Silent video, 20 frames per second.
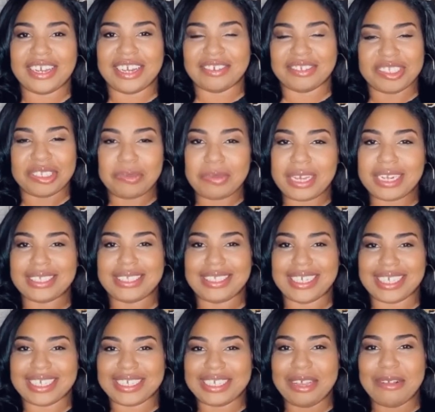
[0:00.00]
If somebody
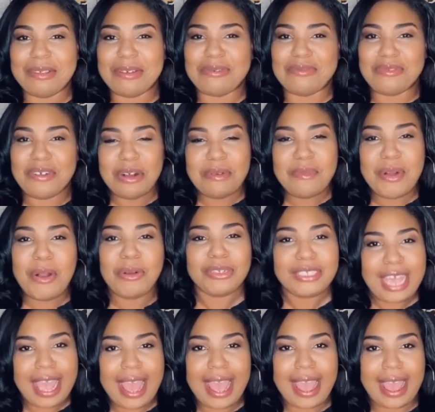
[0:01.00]
says something one more
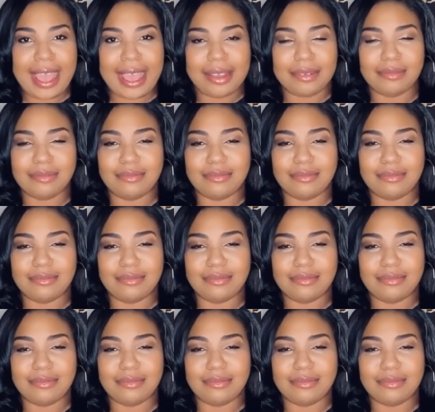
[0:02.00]
time,